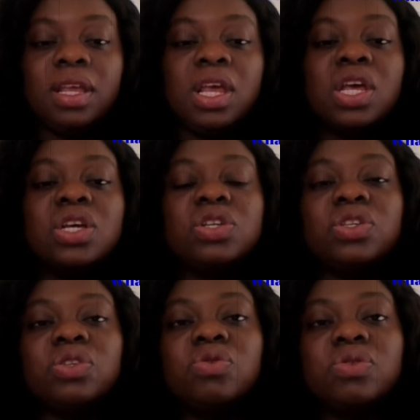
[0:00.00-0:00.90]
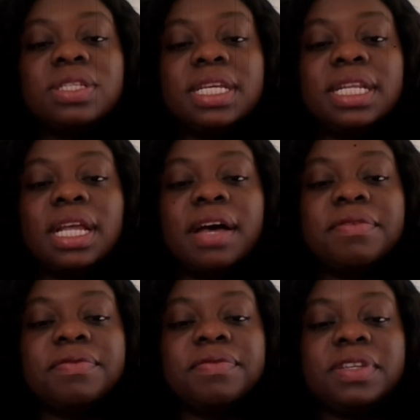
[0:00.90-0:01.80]
Using a
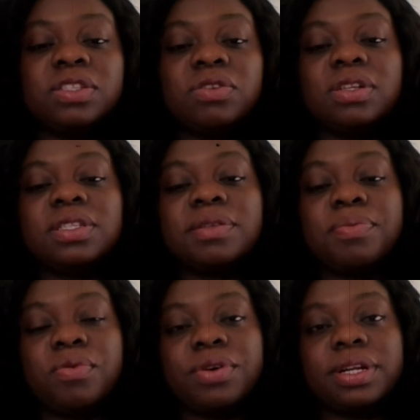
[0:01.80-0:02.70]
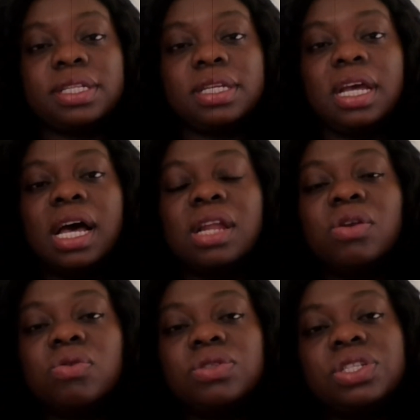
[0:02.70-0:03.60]
visual support
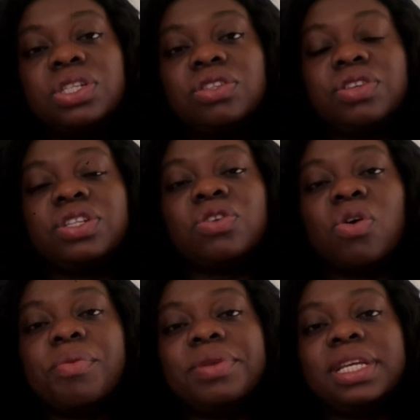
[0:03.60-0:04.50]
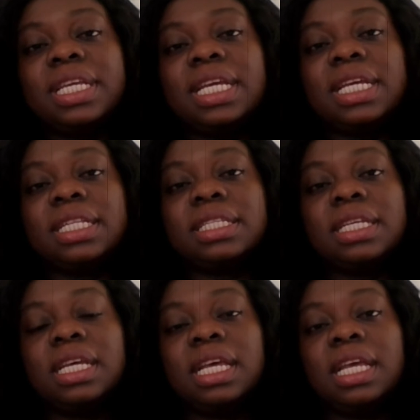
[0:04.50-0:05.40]
allows children to communicate
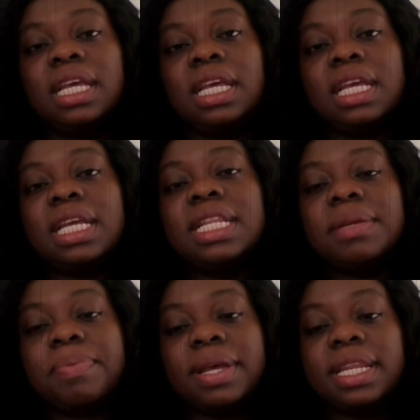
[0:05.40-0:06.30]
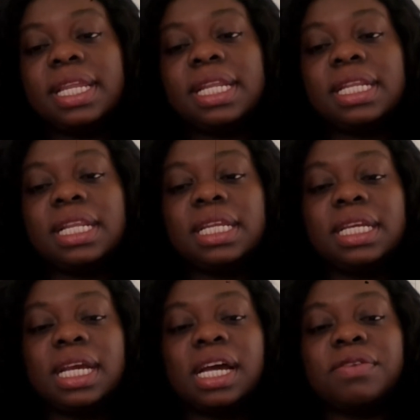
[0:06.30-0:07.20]
independently
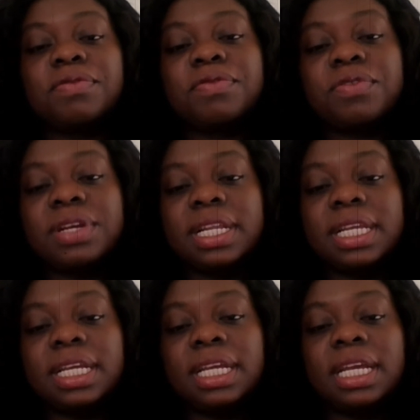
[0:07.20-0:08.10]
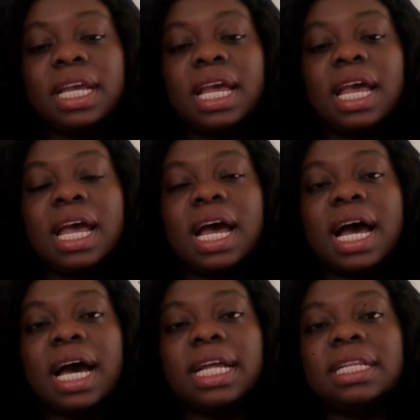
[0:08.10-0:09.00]
and freely,
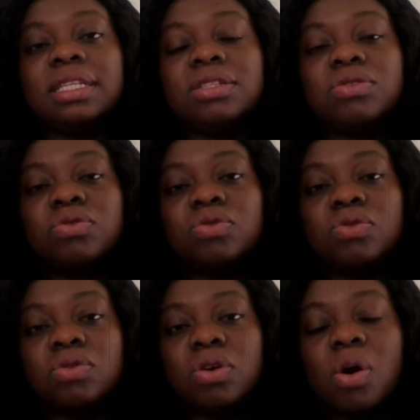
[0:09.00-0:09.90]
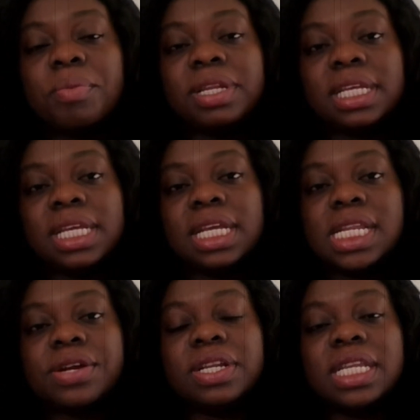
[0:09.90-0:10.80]
and to communicate their
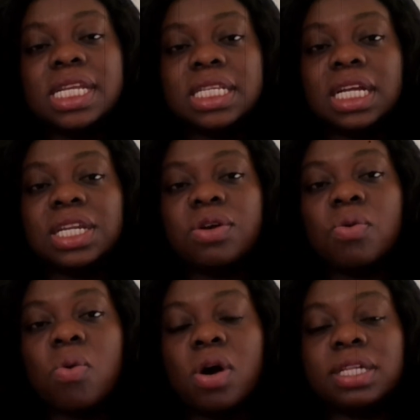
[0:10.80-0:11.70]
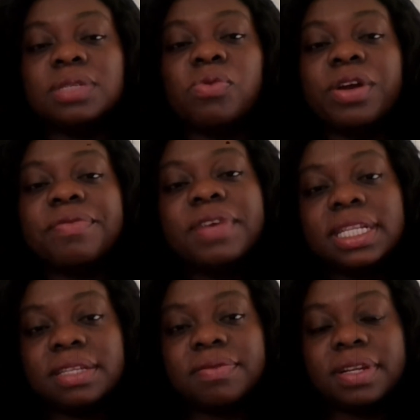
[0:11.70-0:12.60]
needs and their wants more effectively.